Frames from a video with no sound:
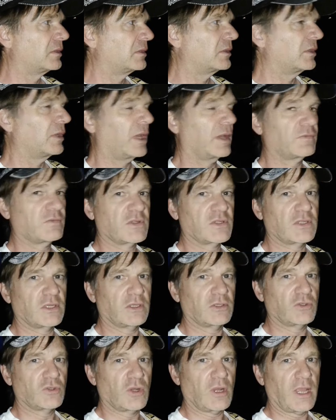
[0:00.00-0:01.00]
You have to start
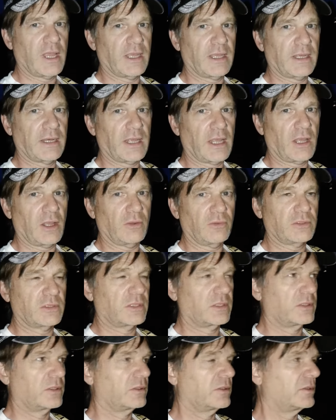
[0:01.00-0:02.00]
trying it out.
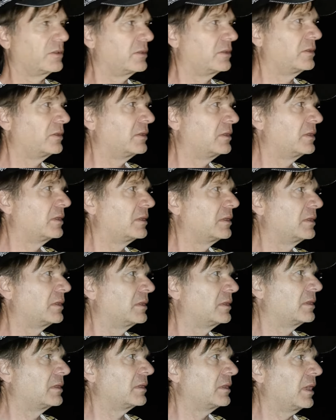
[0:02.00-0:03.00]

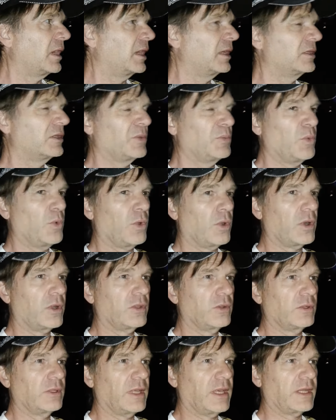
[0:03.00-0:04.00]
And the more
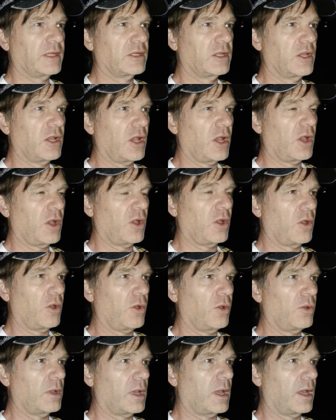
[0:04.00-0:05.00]
you let
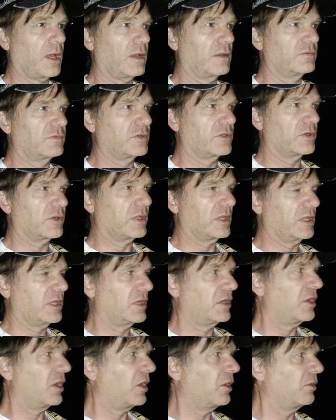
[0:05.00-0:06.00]
go of your
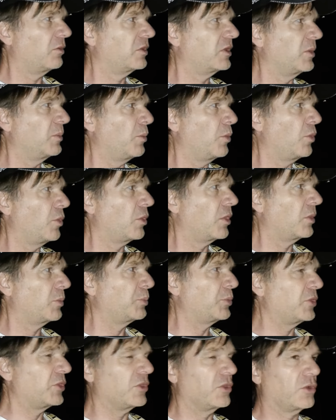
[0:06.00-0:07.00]
ego, the more
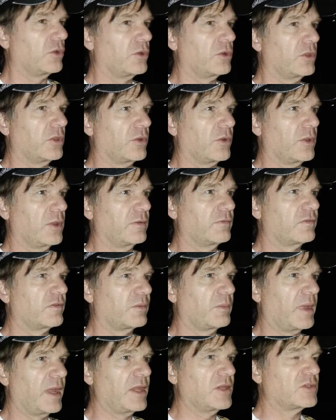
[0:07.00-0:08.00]
pure your
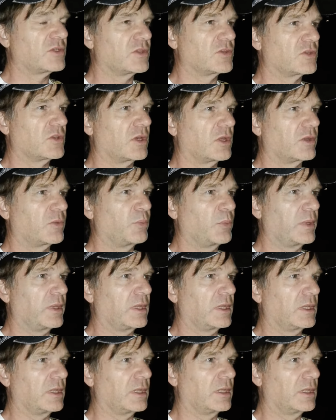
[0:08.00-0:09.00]
information is going to
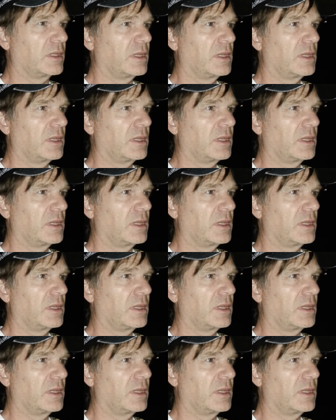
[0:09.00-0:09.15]
be.